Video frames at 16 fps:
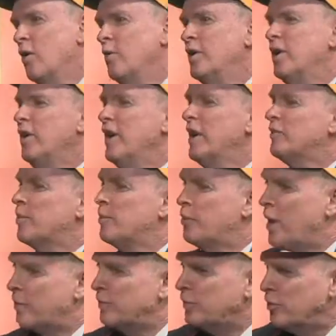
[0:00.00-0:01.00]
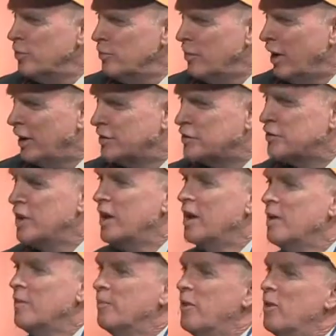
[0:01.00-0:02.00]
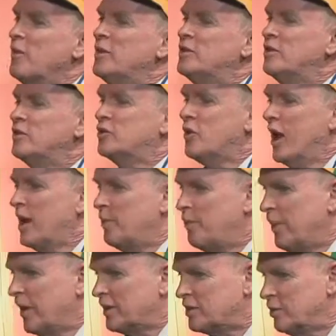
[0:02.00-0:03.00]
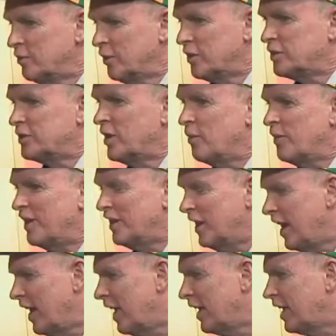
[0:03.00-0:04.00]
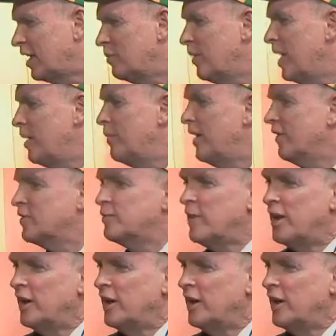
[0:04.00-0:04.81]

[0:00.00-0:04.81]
We don't have to prep too much, but we should try to pick some books that we like and maybe have spent a